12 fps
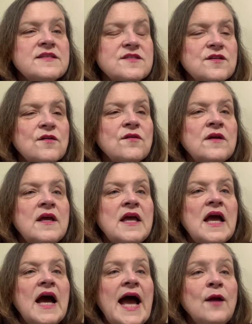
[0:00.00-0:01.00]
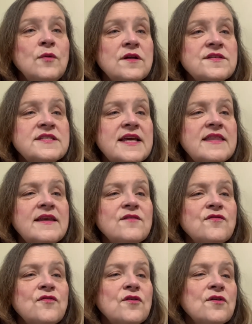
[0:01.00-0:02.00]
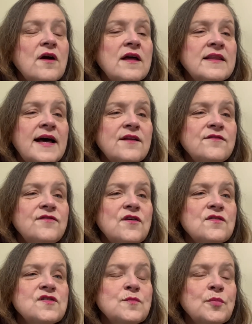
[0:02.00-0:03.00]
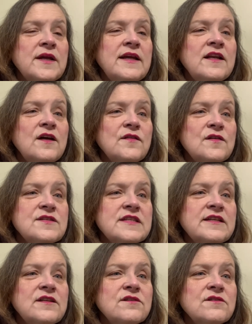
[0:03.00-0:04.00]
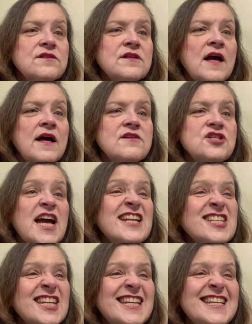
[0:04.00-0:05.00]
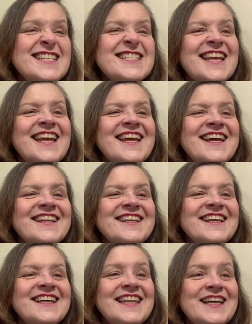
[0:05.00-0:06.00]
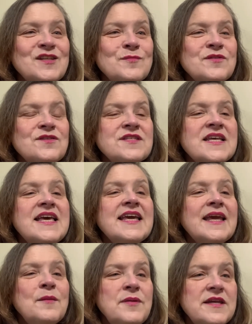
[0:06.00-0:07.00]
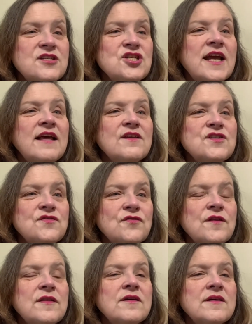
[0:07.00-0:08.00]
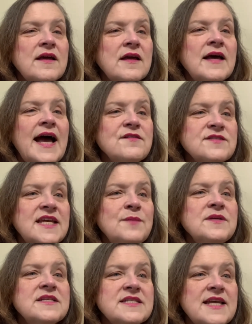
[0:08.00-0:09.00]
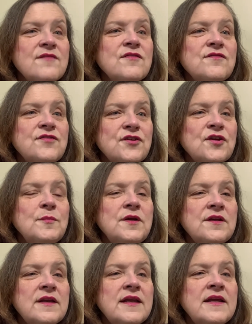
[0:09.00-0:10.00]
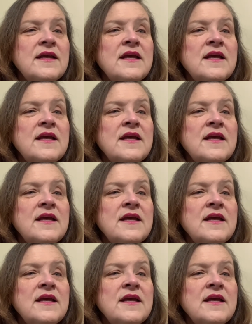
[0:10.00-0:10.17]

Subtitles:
So I will say that for a lot of folks, bringing all those little tchotchkes and collectibles can be a challenge for the housekeeping staff of your community.